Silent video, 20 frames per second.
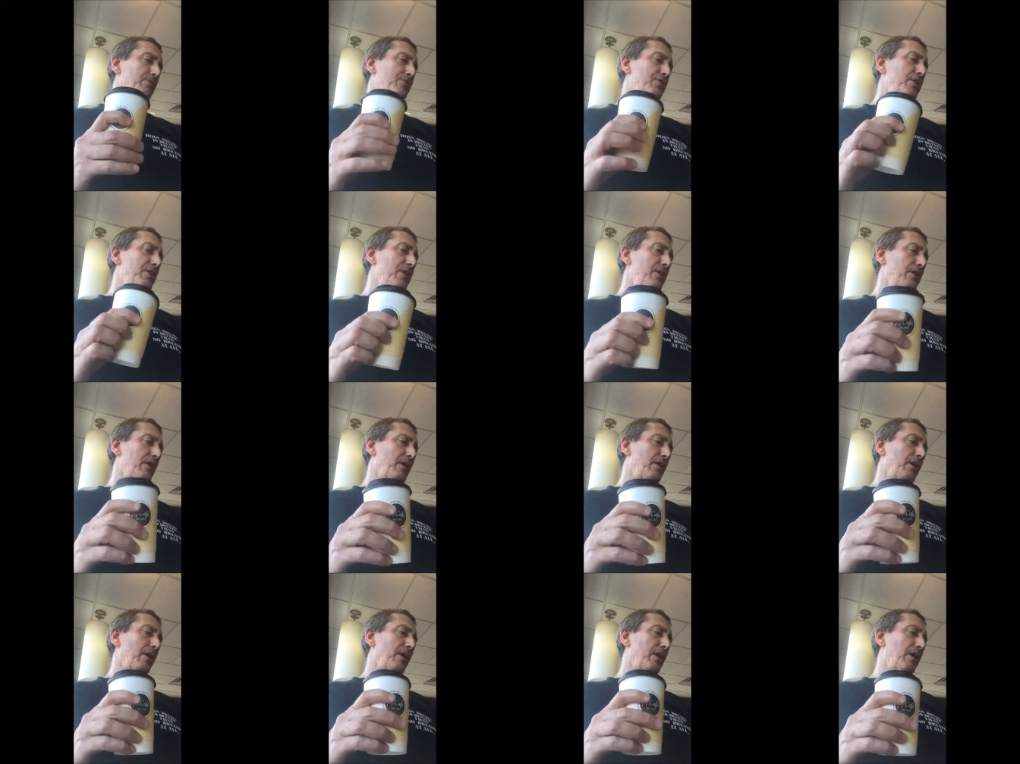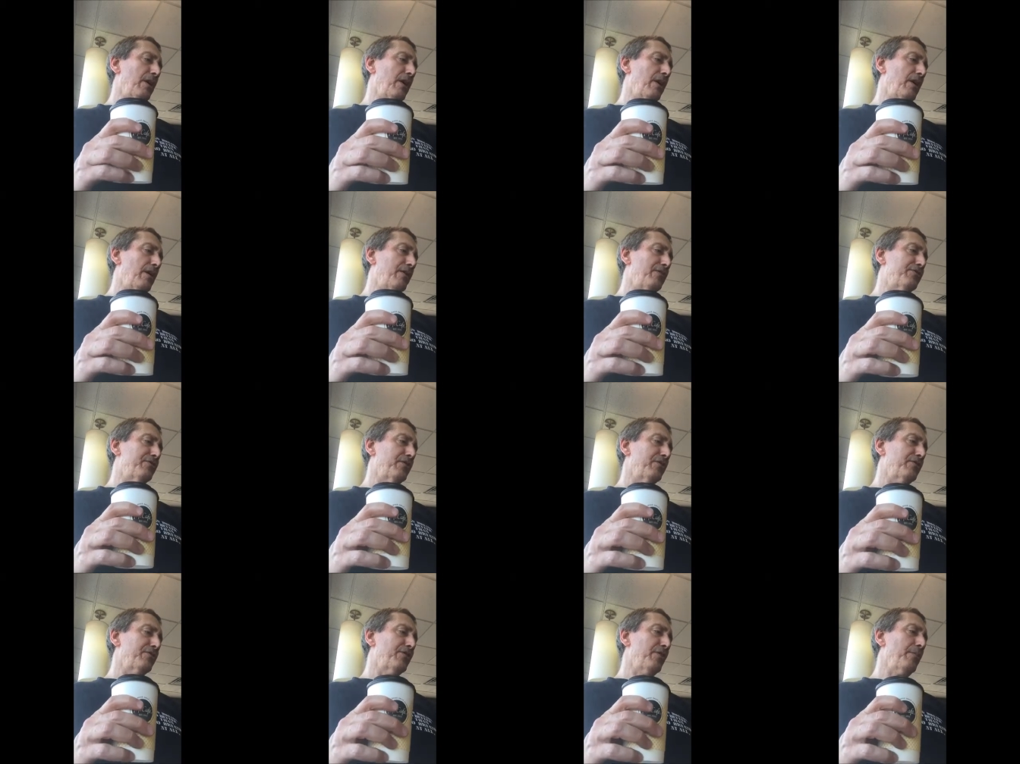She
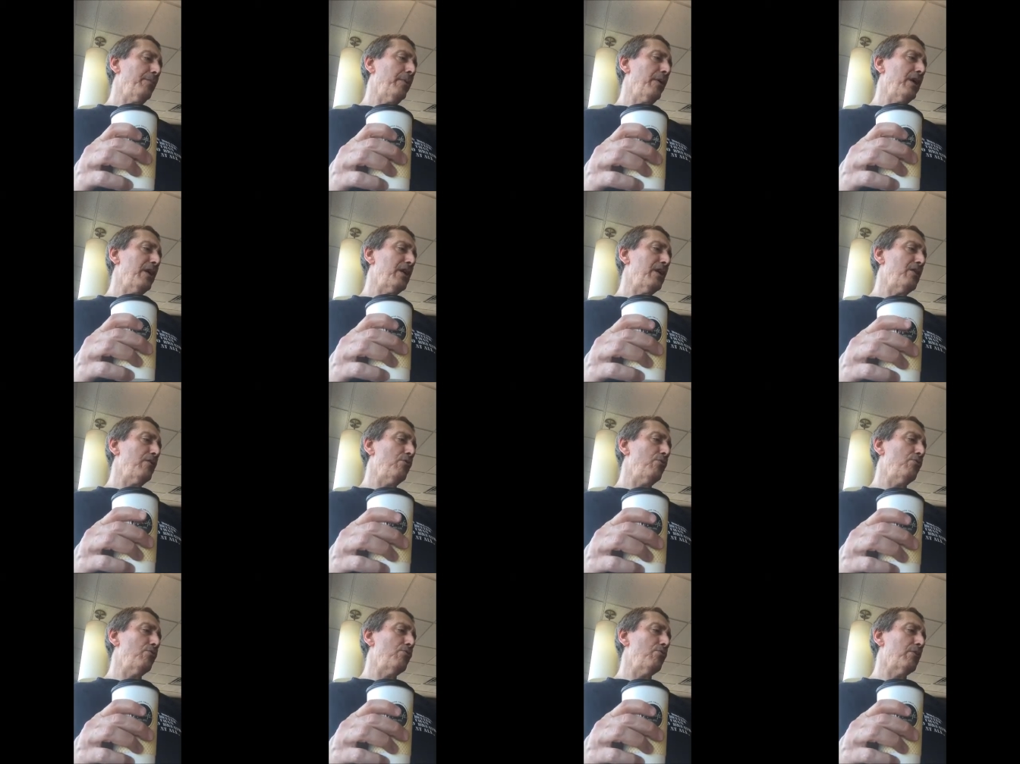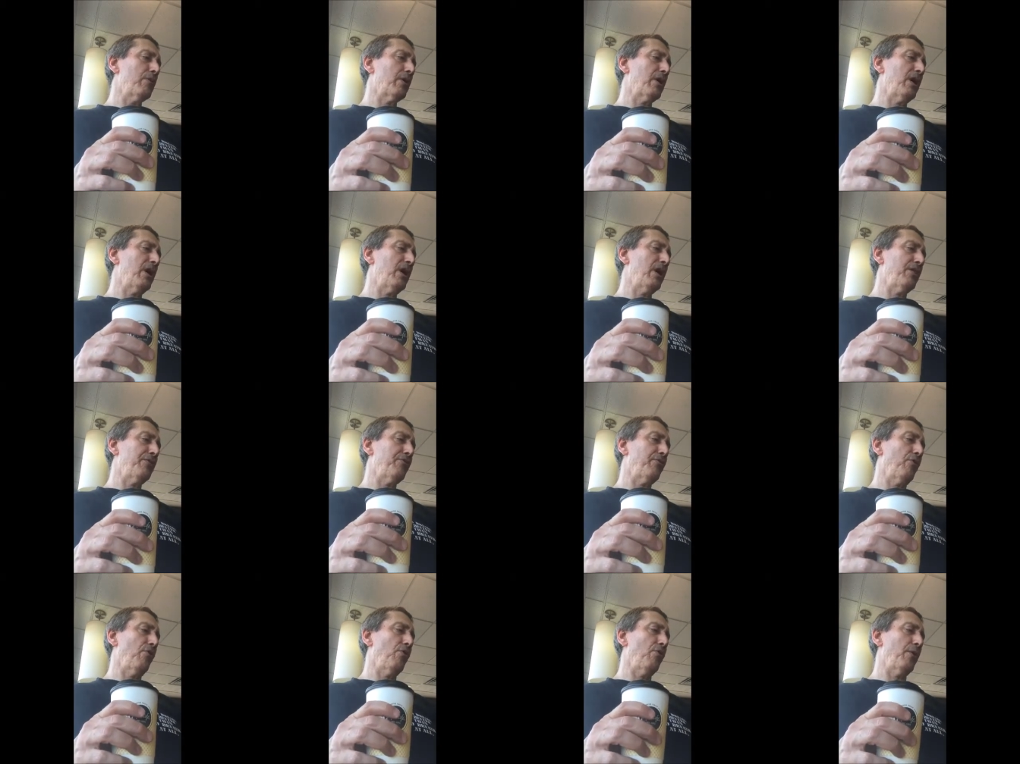is somebody who can't
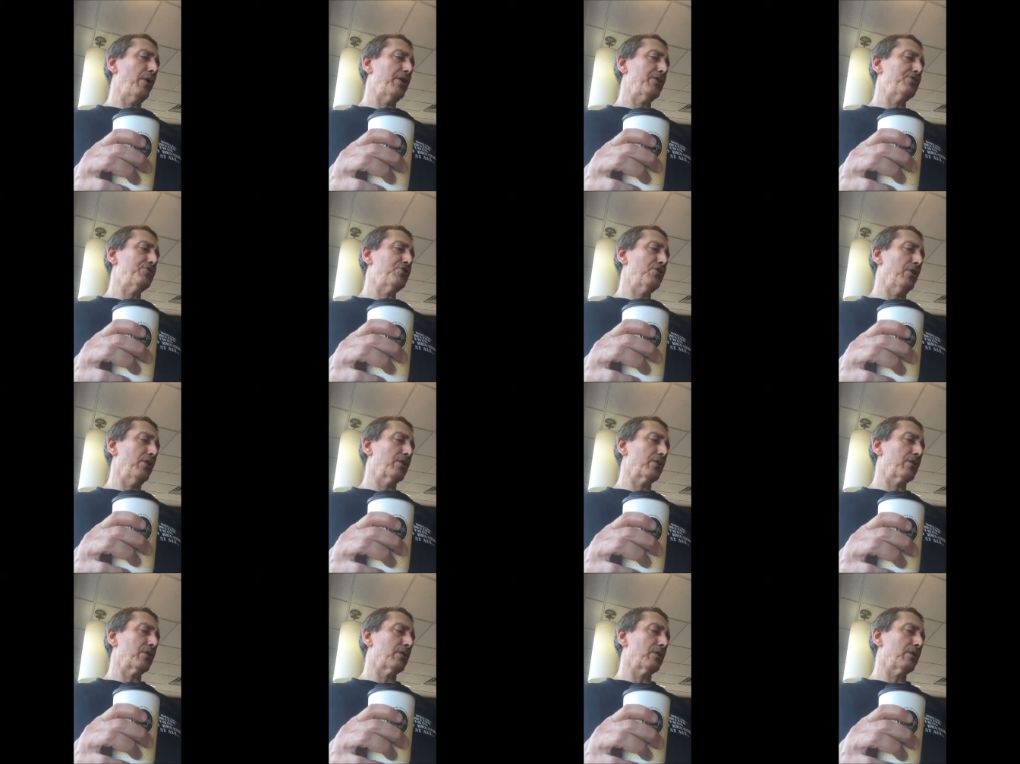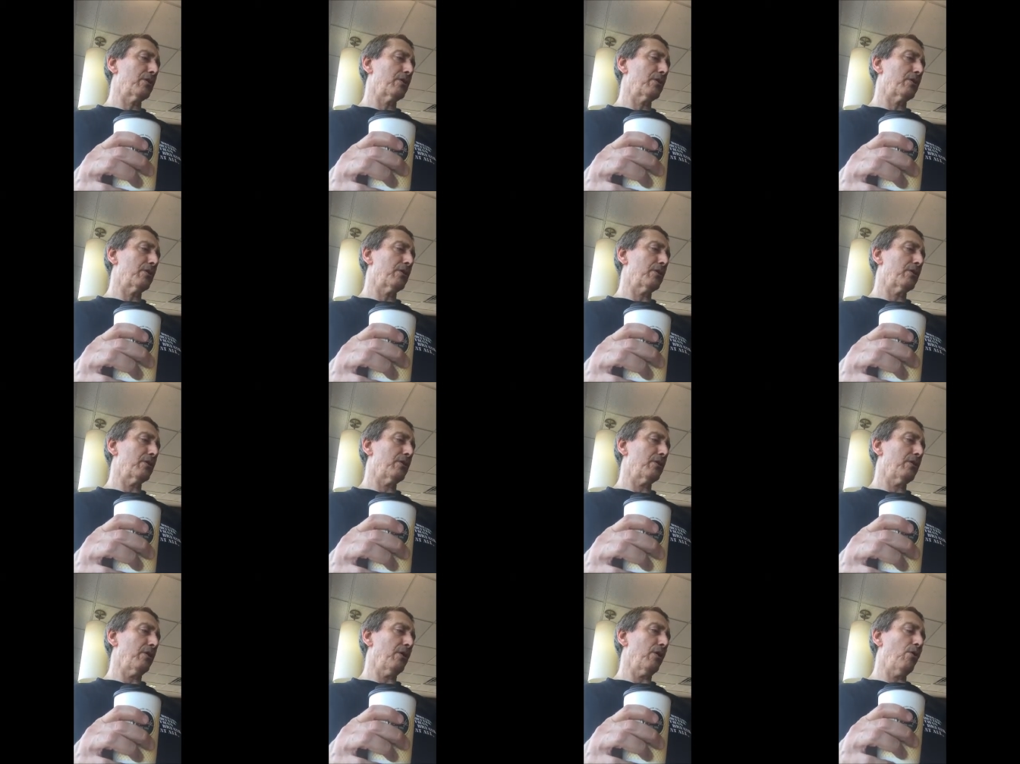throw away junk.
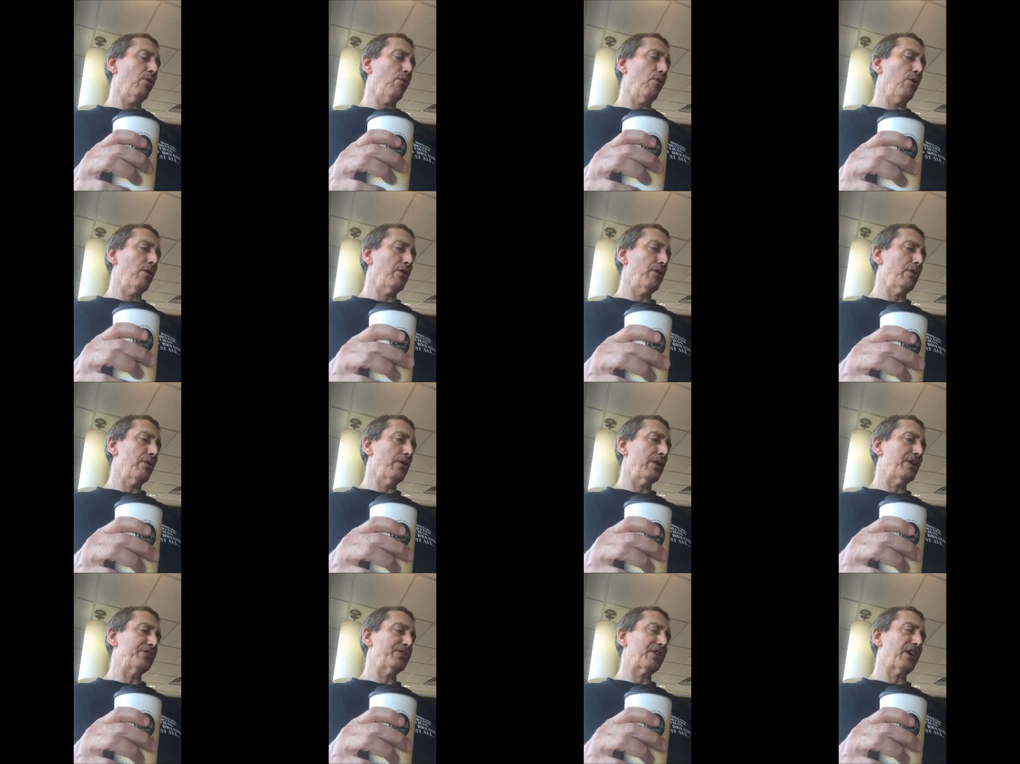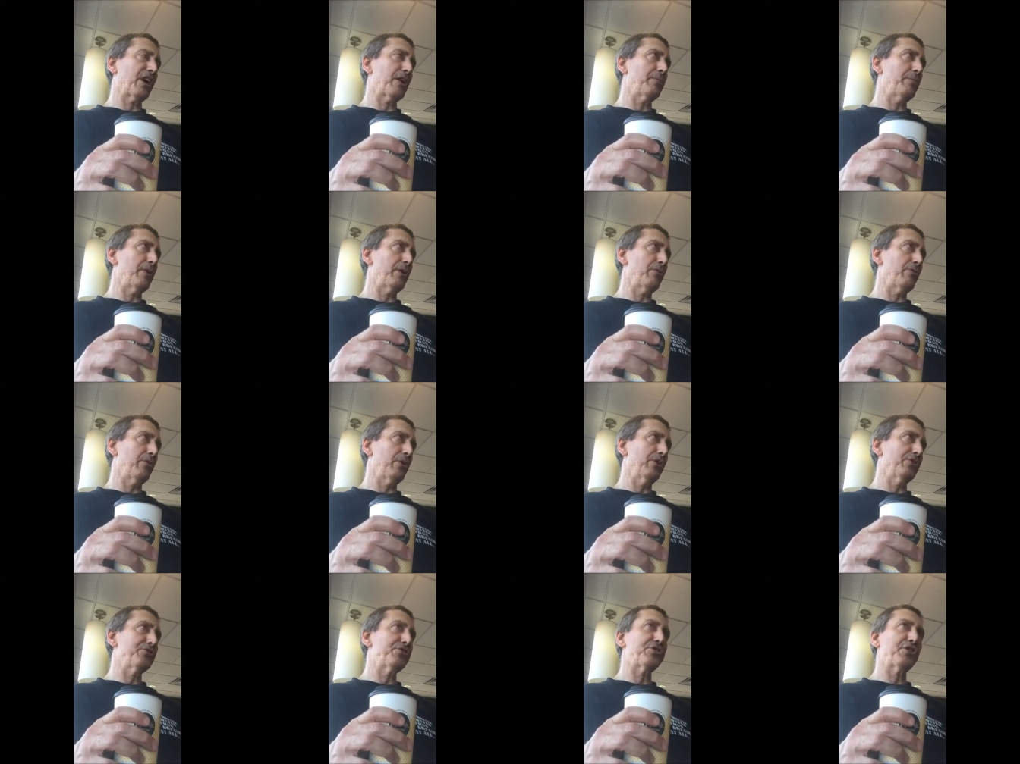A hoarder has got to be a
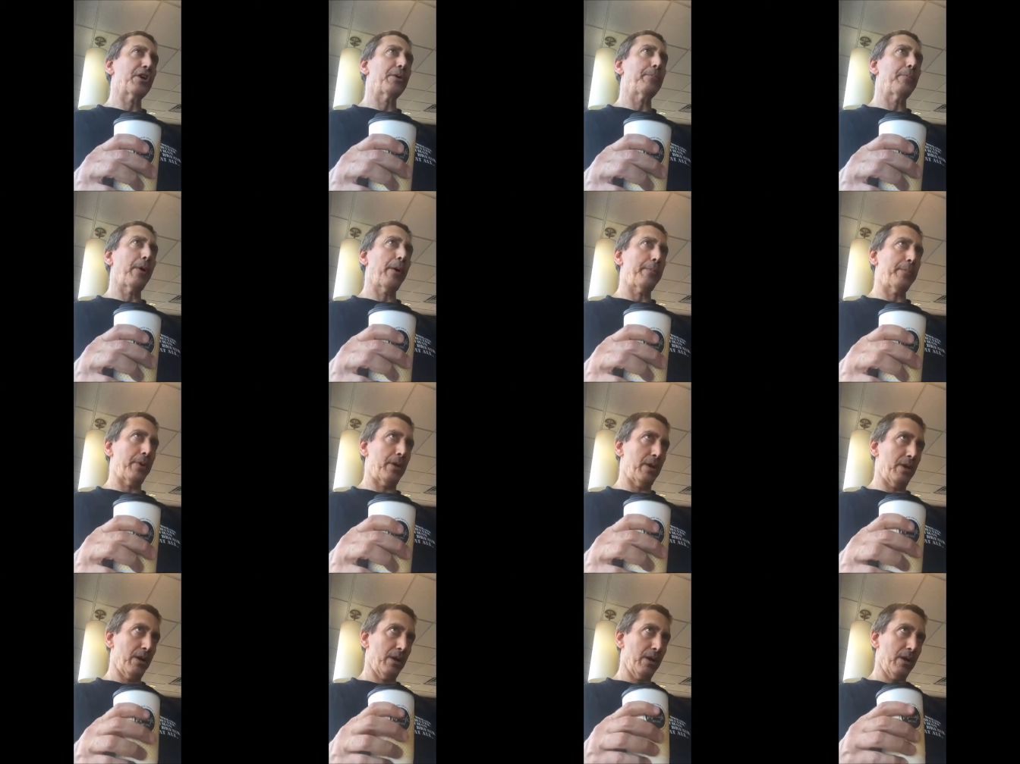real sick puppy.